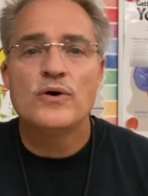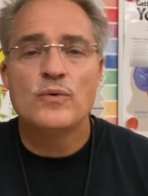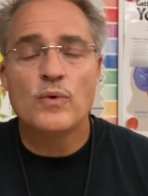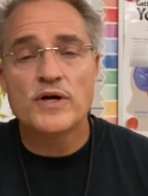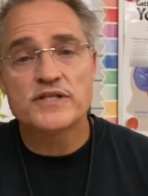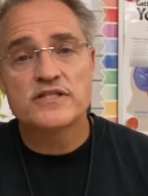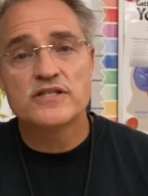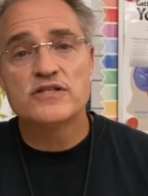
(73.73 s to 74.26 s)

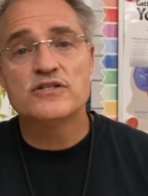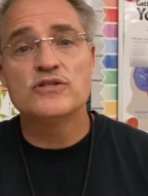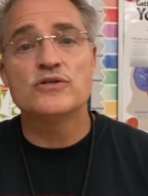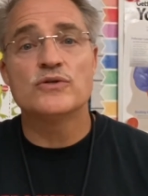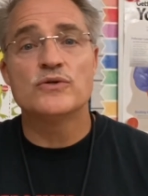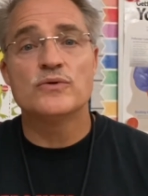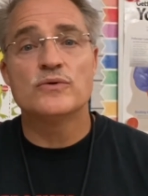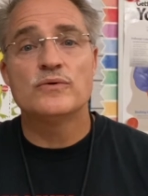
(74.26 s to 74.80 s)
what to
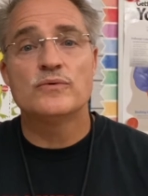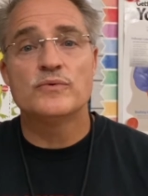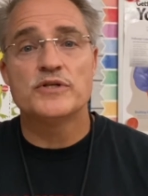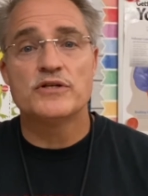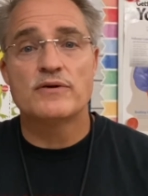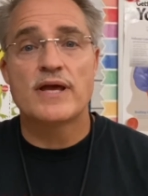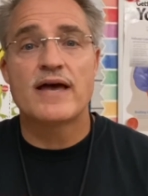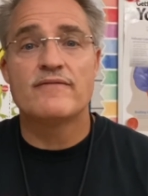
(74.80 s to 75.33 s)
do when
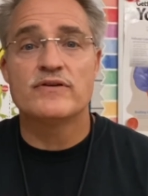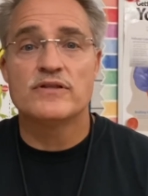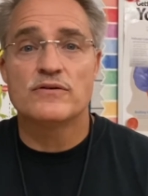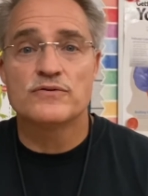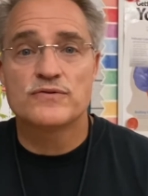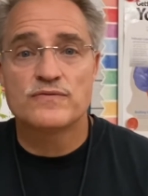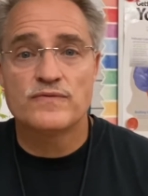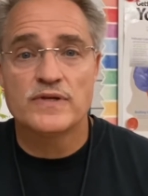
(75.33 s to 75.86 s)
you're having
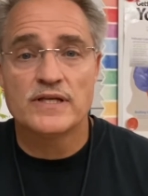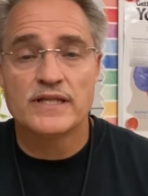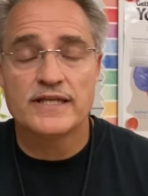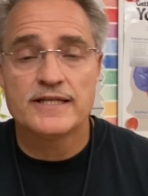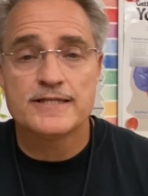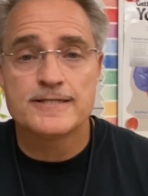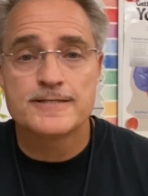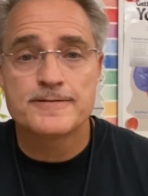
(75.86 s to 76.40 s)
those
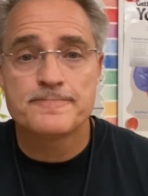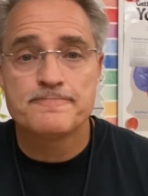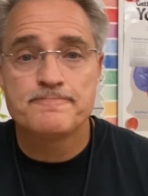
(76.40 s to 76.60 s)
feelings.